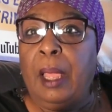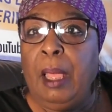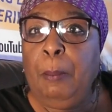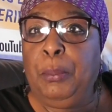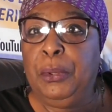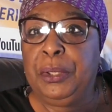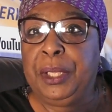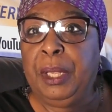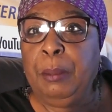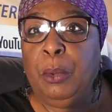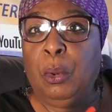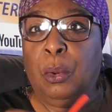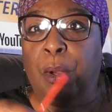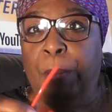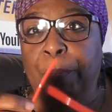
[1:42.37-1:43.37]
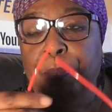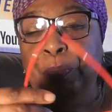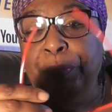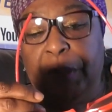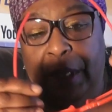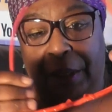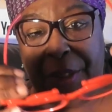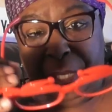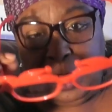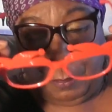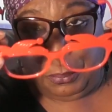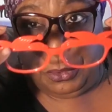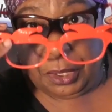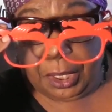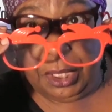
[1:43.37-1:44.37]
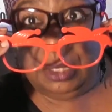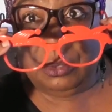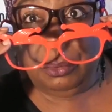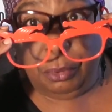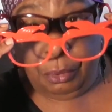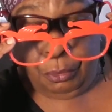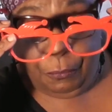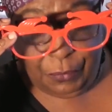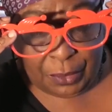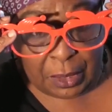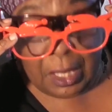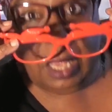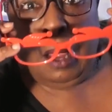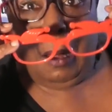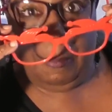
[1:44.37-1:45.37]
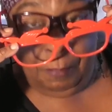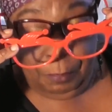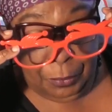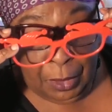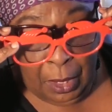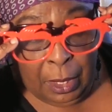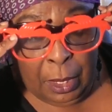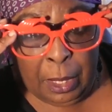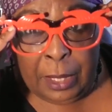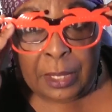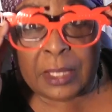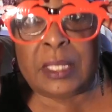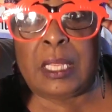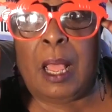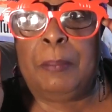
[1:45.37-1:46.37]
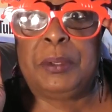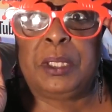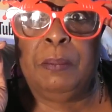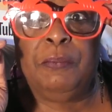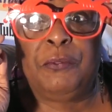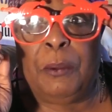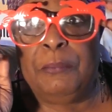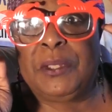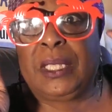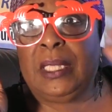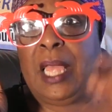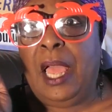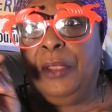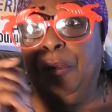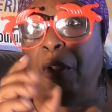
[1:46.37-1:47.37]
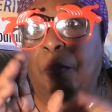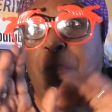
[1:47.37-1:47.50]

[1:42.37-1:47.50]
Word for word: I put them on, and then I put these on over top. And it stops them from sliding